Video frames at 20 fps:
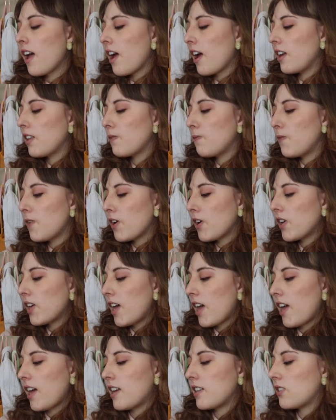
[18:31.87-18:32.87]
And then Fairy
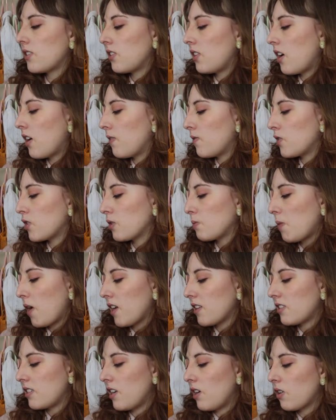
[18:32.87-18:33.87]
K is a lot of just
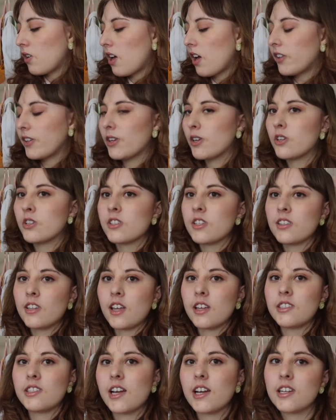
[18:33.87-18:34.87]
pastel colors and
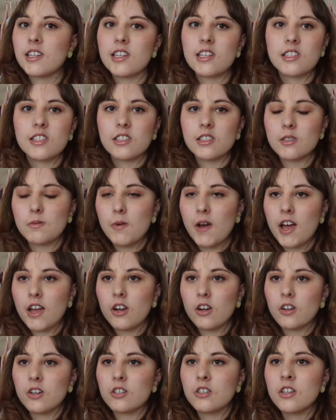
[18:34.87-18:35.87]
like 90s
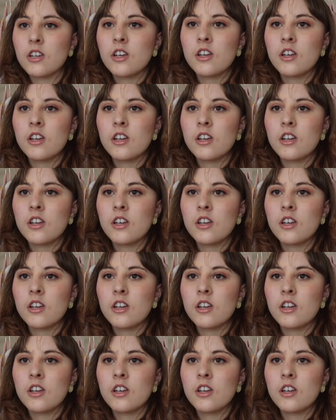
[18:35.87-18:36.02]
inspired